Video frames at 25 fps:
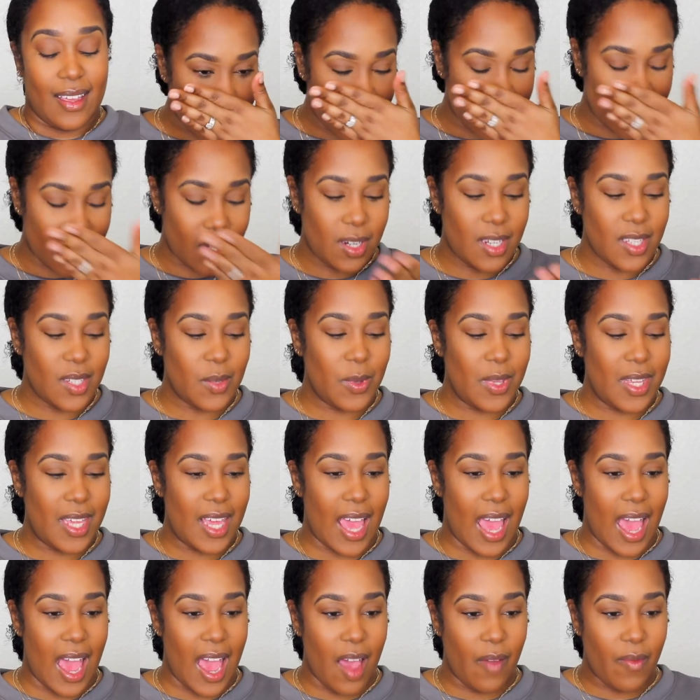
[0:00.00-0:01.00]
so it doesn't really
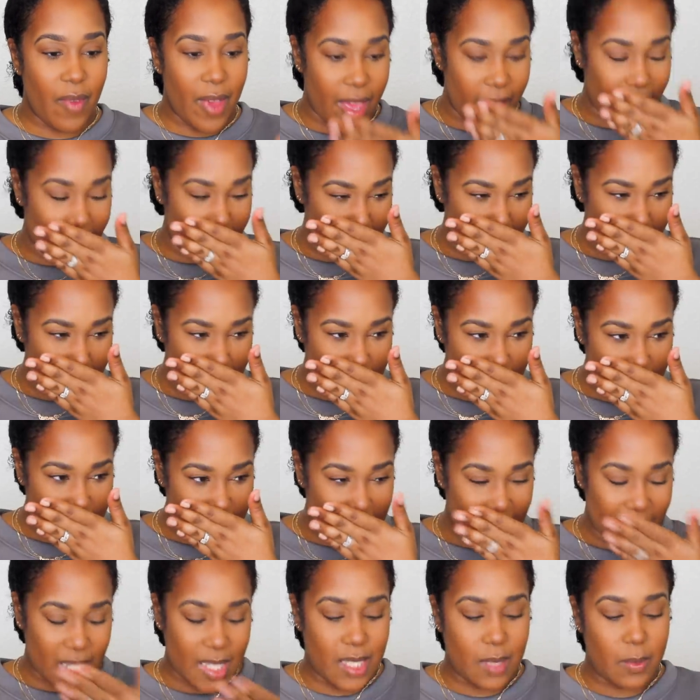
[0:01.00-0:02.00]
have like
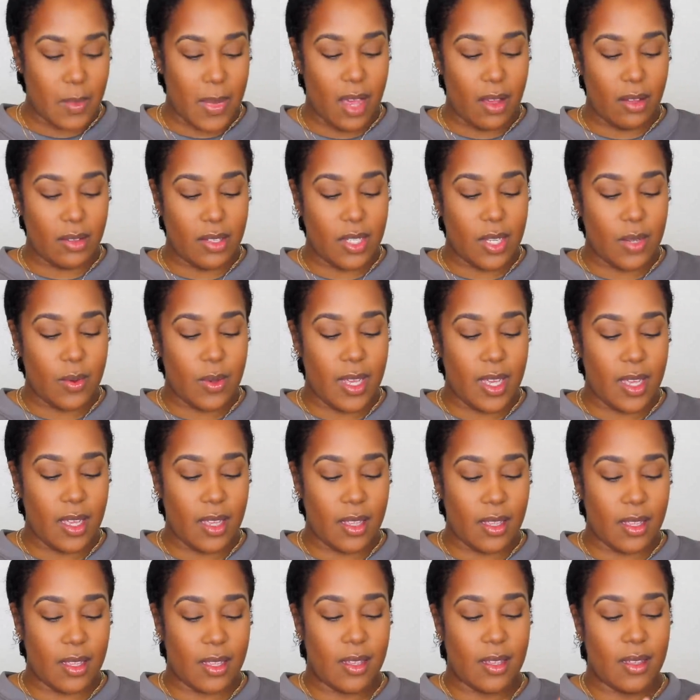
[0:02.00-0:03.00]
a smell to
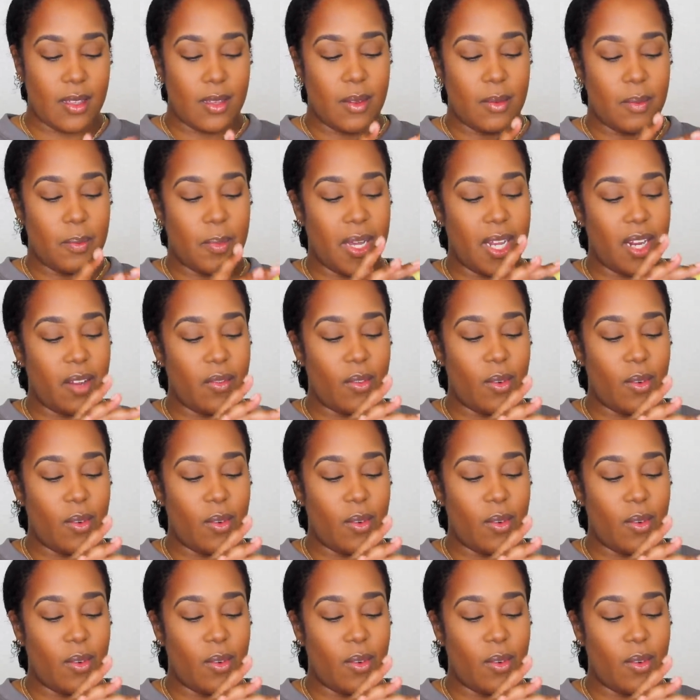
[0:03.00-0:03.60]
it. But of